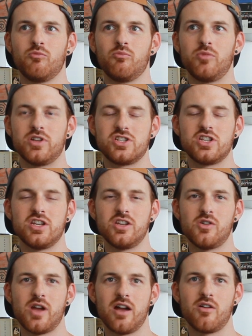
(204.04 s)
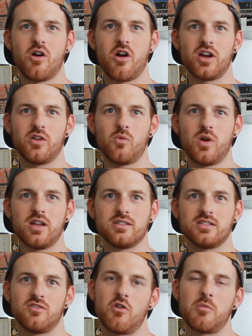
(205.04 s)
But she knew how hard it
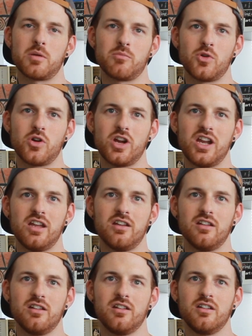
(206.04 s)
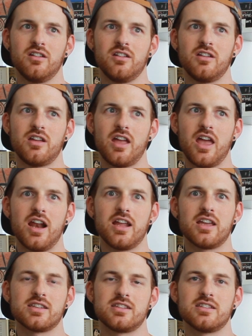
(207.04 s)
was in Fort McMurray, and I
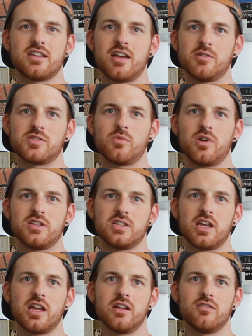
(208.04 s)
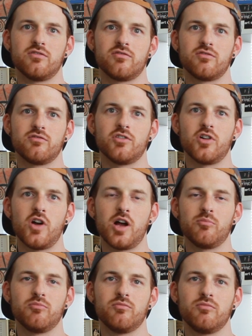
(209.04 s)
guess at the time as well, to kind of grow
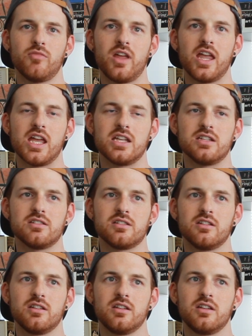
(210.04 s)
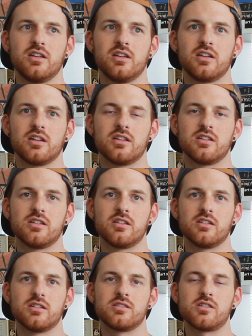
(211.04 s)
up and
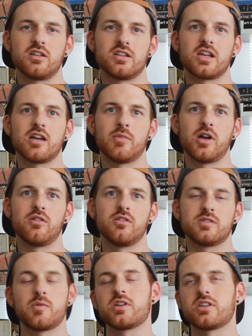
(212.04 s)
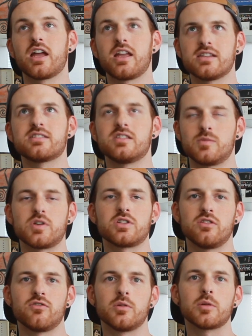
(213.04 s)
starting to come out,
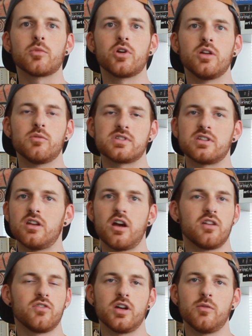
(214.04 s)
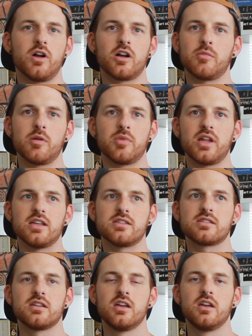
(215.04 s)
especially Fort McMurray was not a very welcoming place.